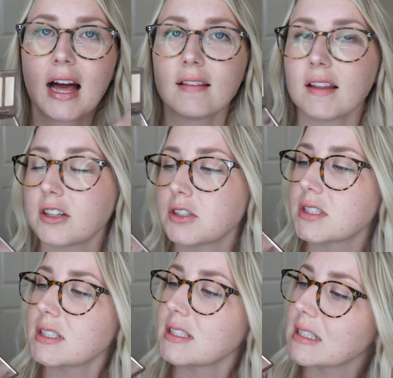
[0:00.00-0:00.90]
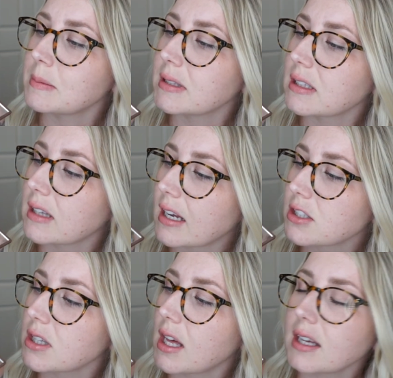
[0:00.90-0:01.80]
eyeliner just to deepen the
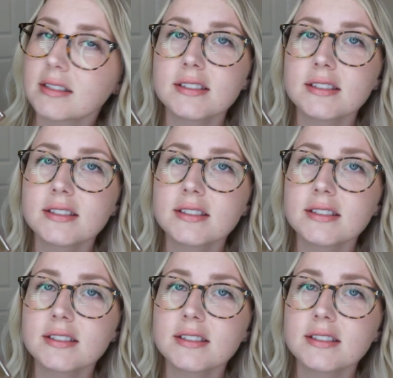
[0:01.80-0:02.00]
lash line.